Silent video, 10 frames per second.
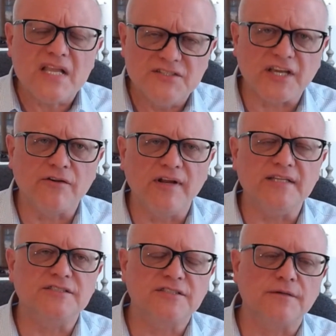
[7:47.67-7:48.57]

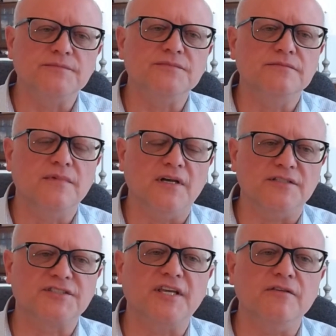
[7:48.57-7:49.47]
generate some
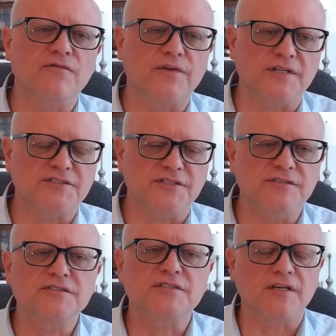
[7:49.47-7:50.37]
skin
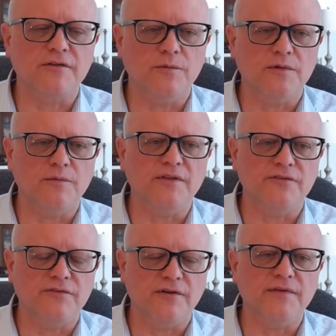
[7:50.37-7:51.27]
friction, just like you would with a
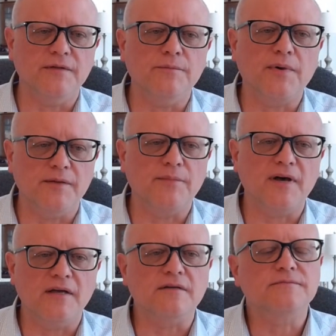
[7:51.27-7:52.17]
driven pipe
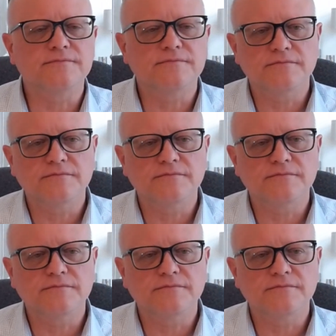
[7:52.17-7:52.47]
pile.